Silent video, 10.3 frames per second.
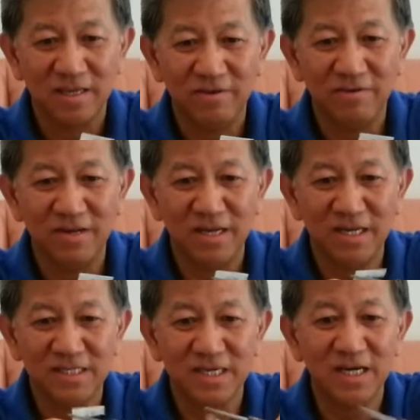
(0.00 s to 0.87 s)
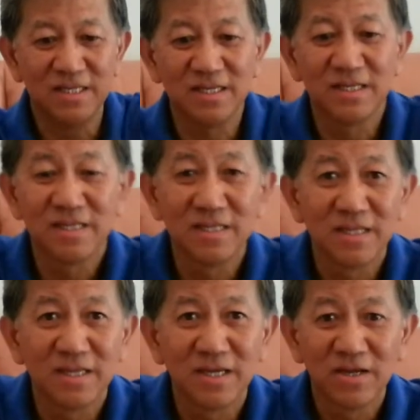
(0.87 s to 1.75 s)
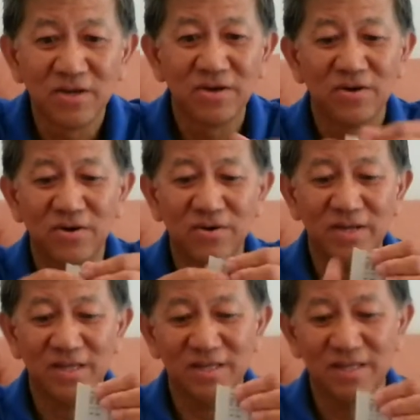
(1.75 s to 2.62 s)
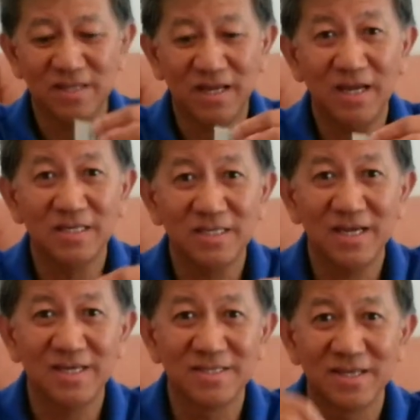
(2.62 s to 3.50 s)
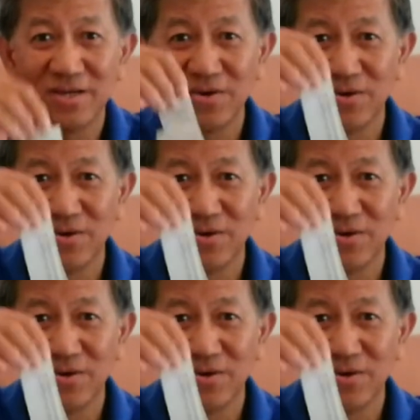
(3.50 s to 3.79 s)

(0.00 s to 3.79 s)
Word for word: give it a nice cut, hold it, and says,